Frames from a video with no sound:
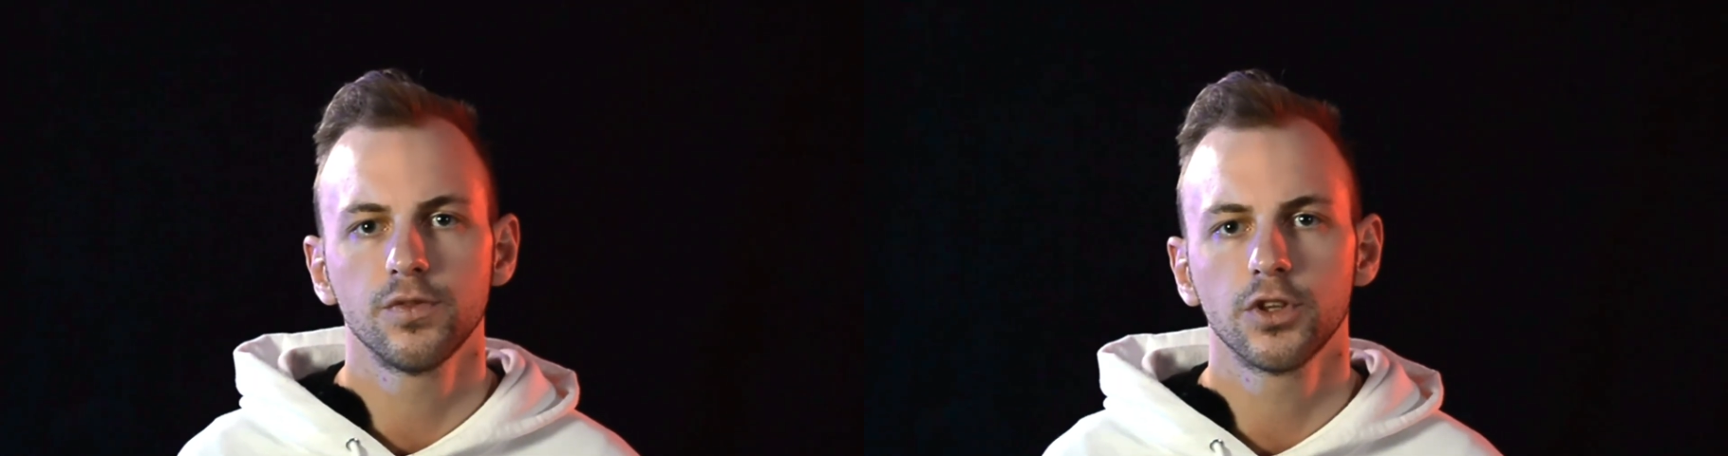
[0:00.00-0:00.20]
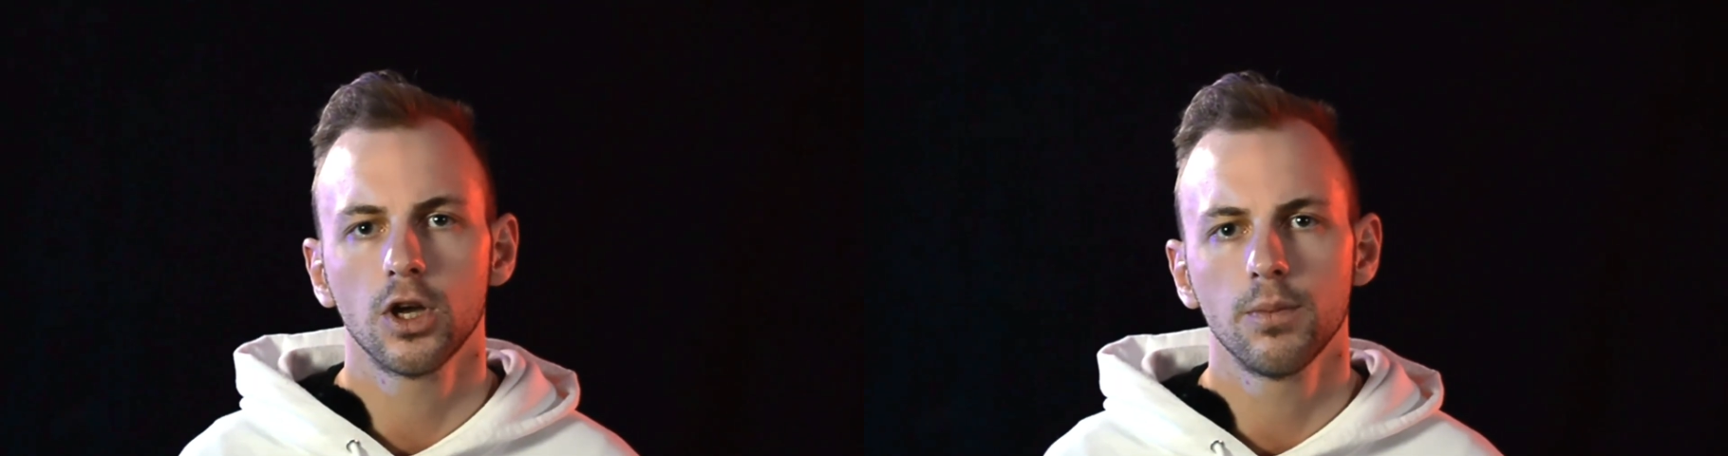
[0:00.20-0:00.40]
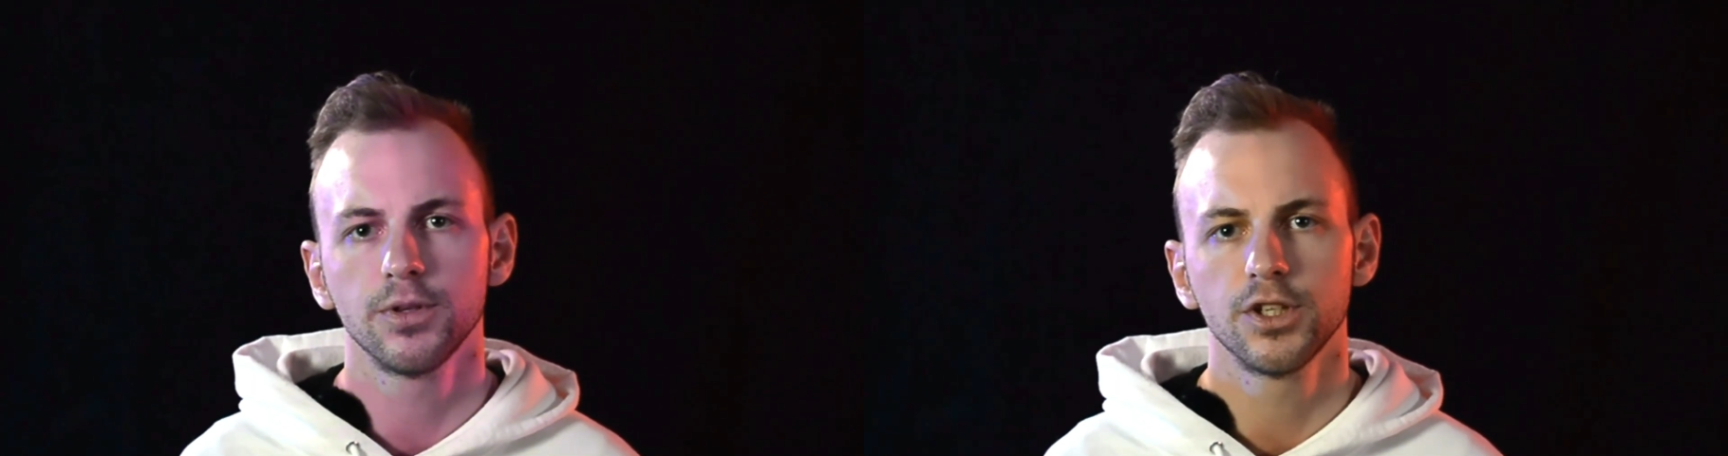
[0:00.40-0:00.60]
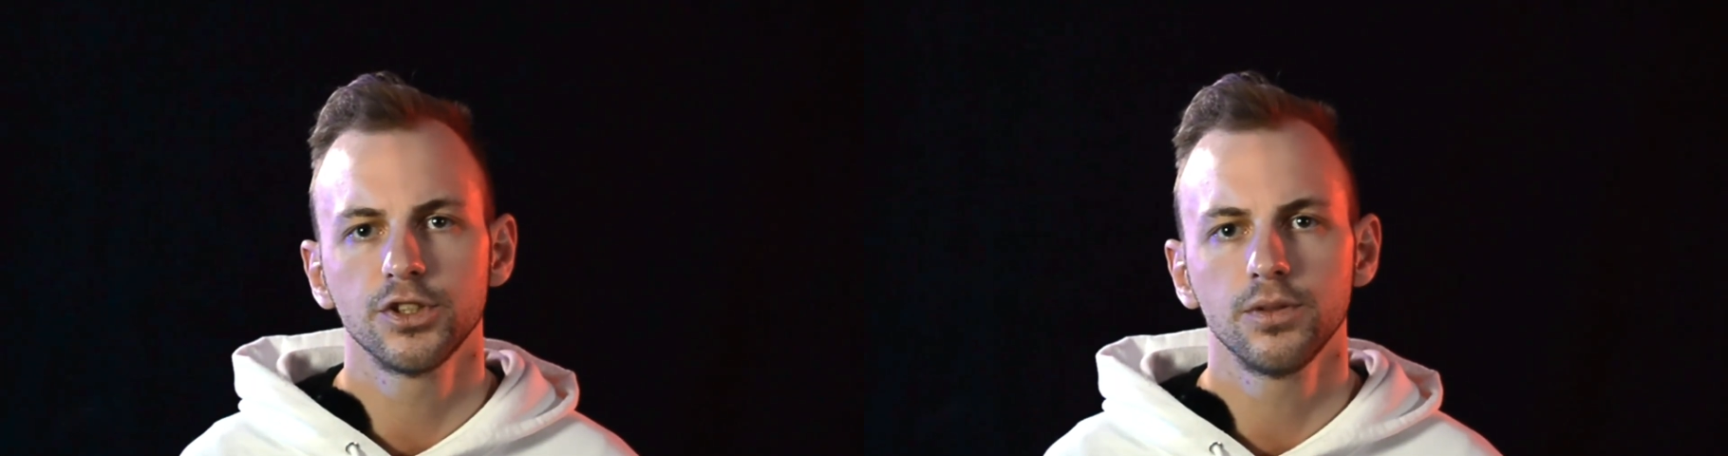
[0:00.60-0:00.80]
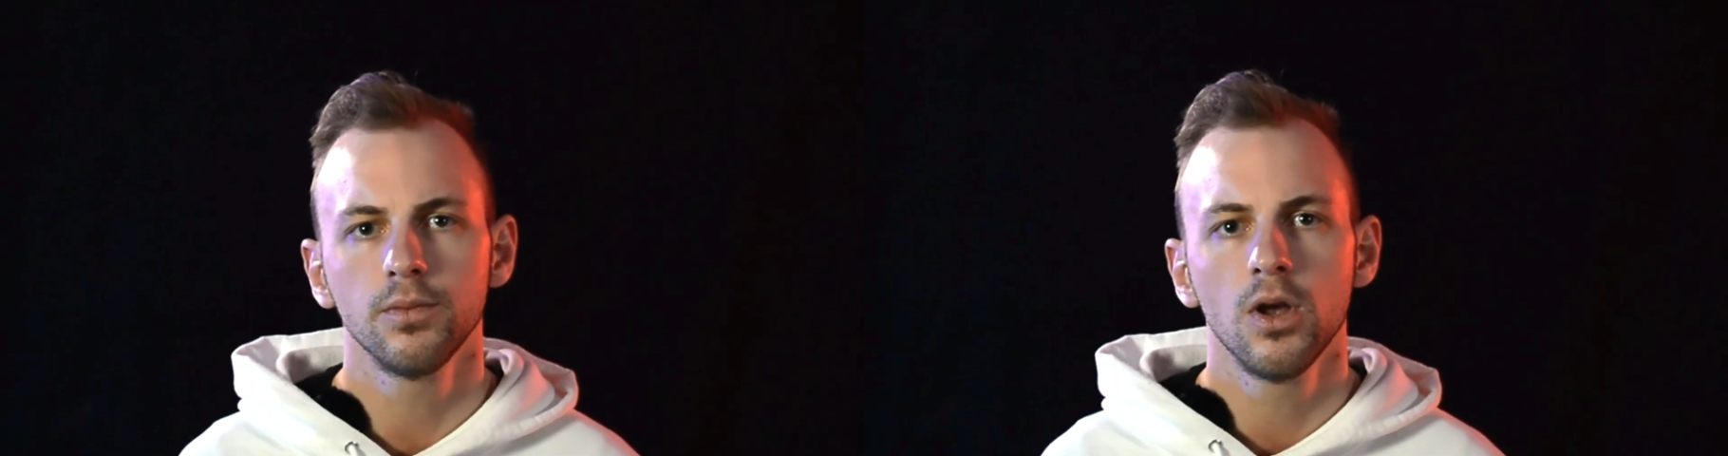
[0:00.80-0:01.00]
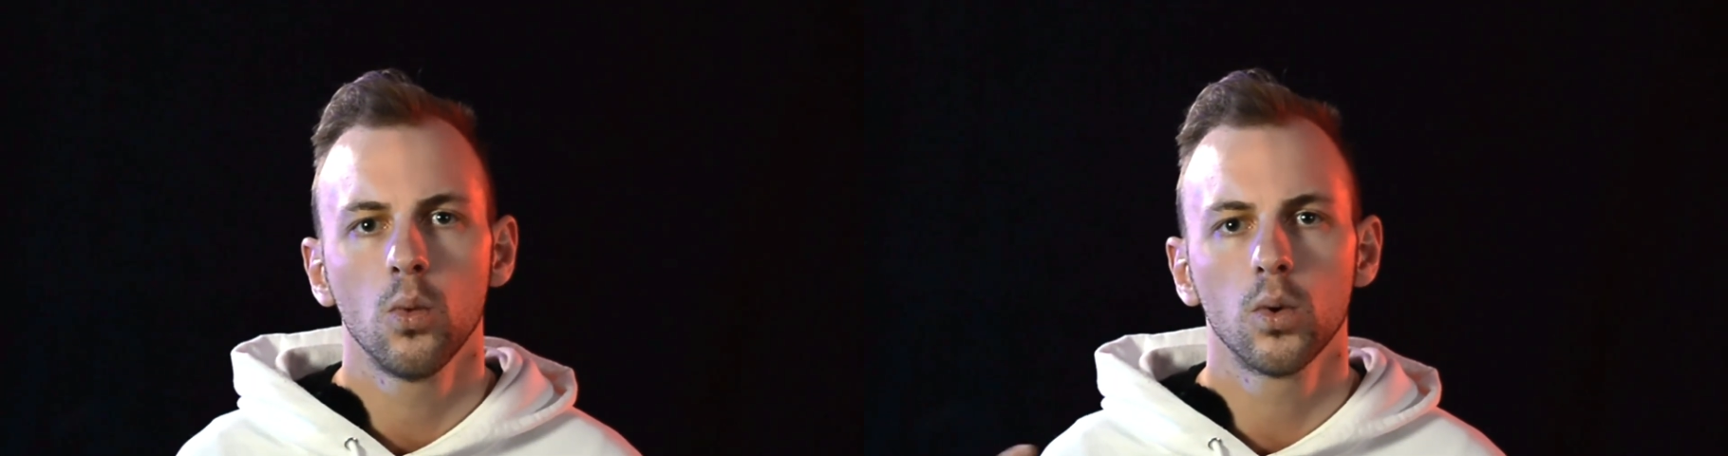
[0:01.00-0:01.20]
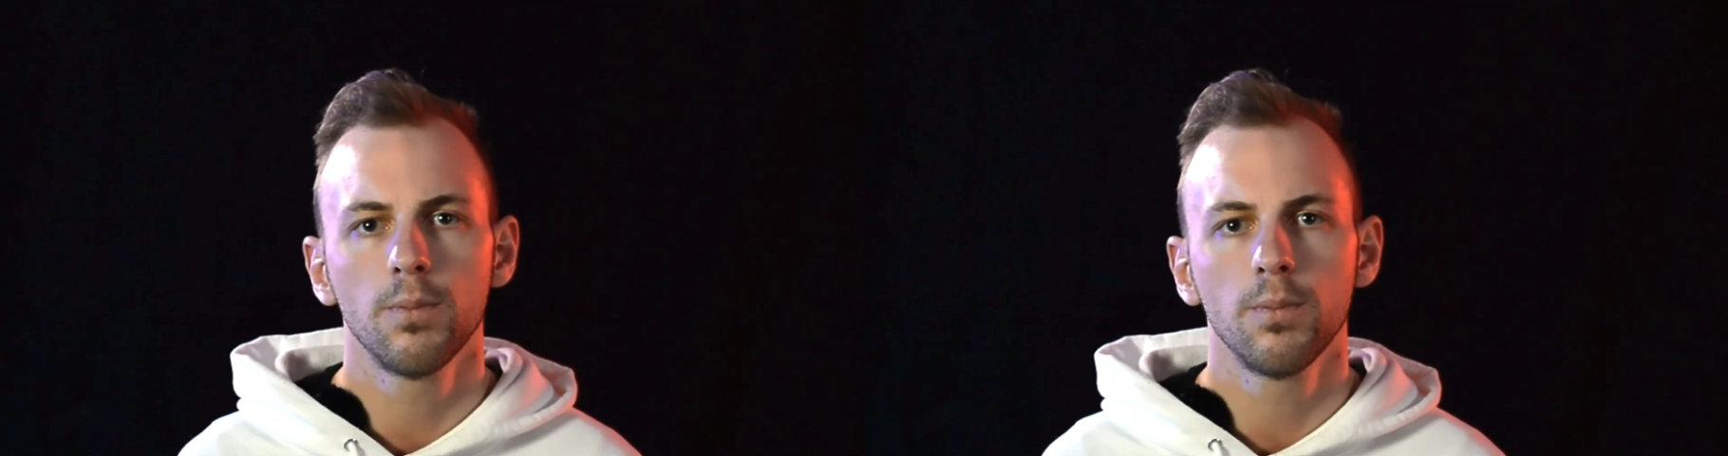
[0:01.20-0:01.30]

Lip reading: over the competition? We're